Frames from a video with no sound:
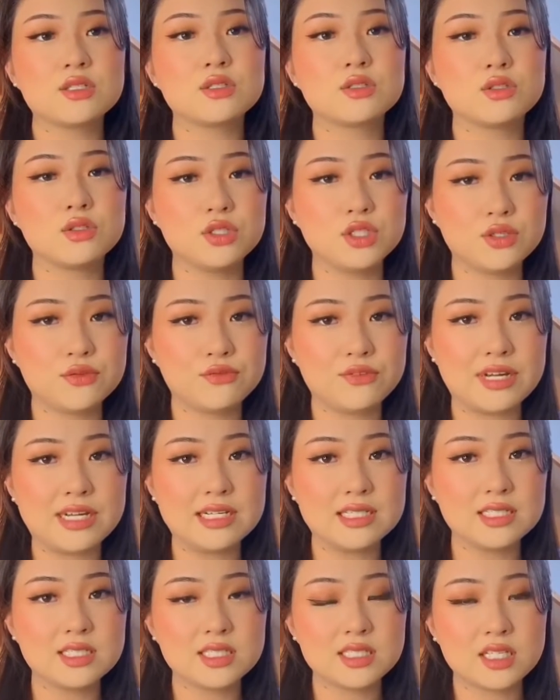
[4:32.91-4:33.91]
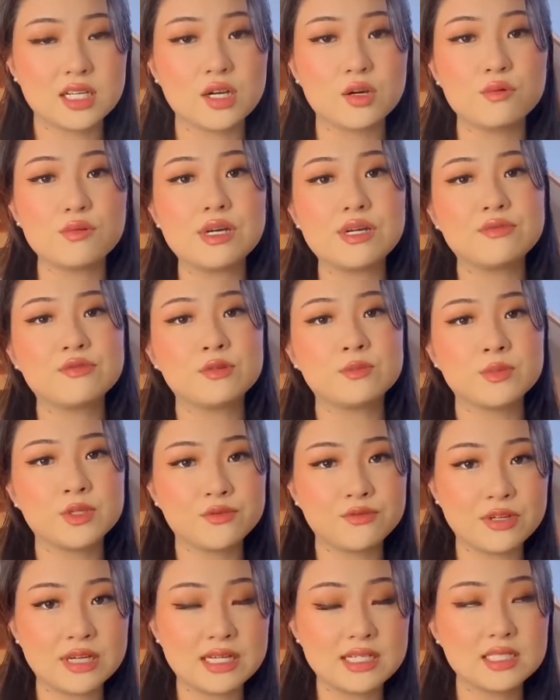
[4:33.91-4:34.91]
to your face, away from your
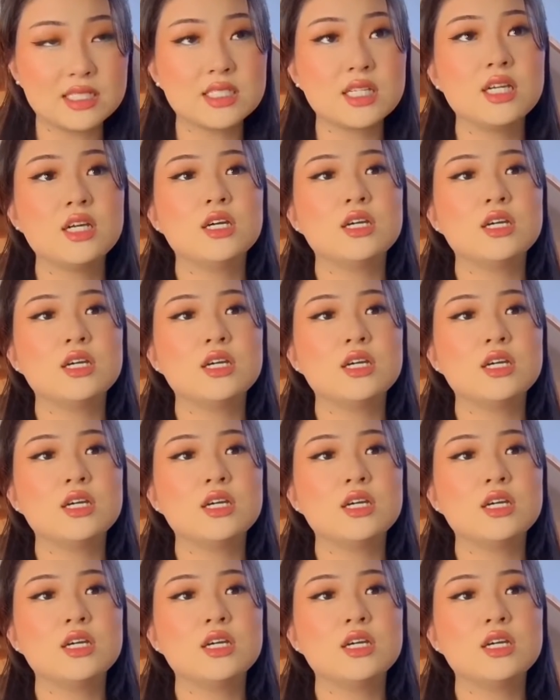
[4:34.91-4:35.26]
face,